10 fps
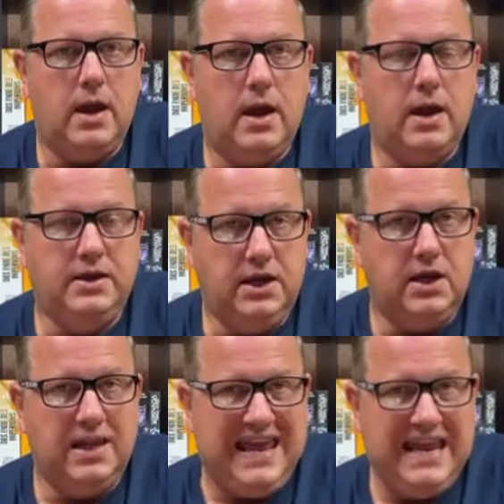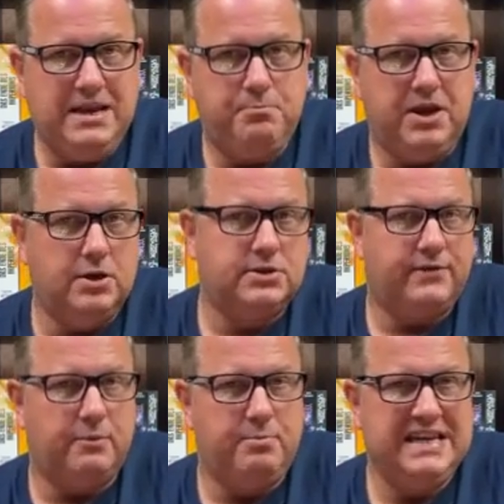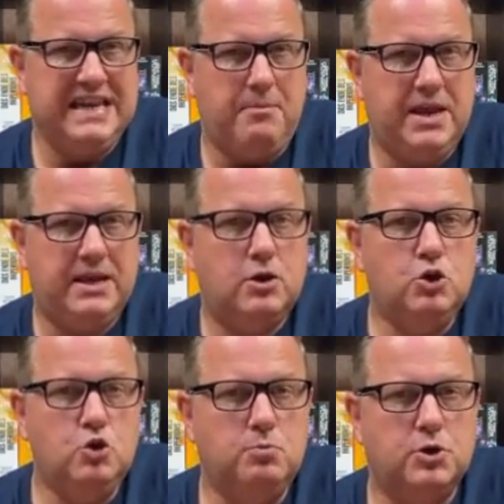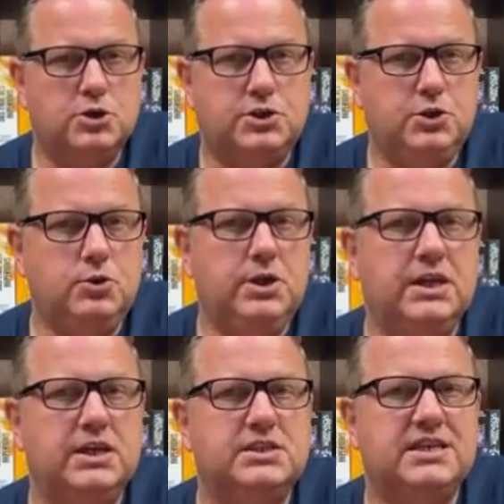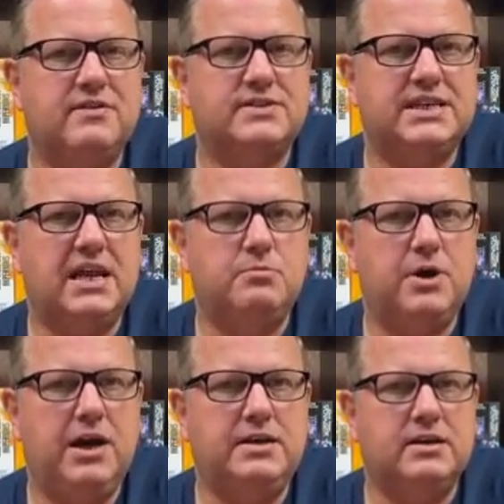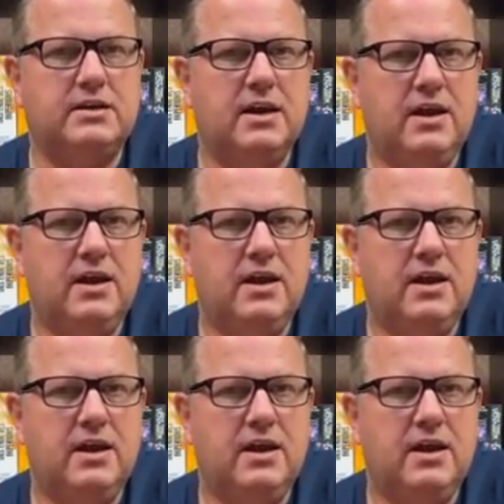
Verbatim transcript: A year late because of the pandemic, numerous unionists have celebrated